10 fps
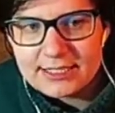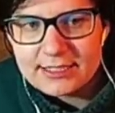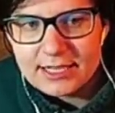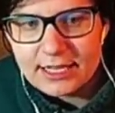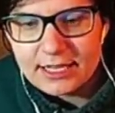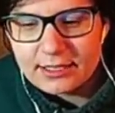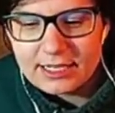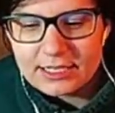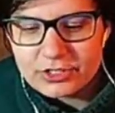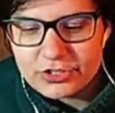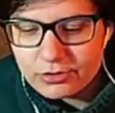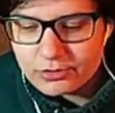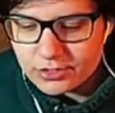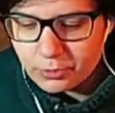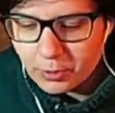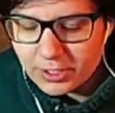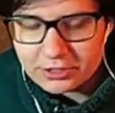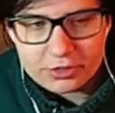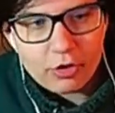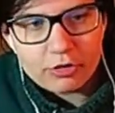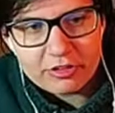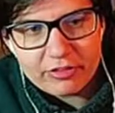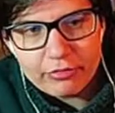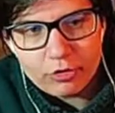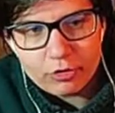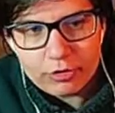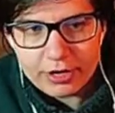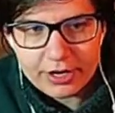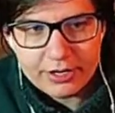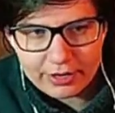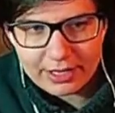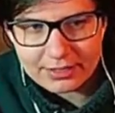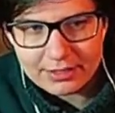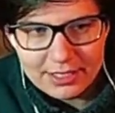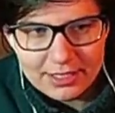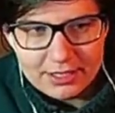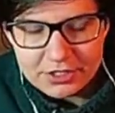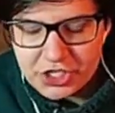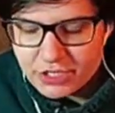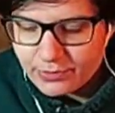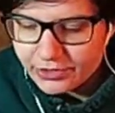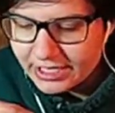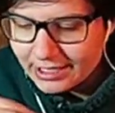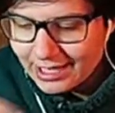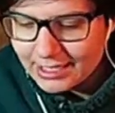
thing that shows you where to go on the floor, like a shimmering light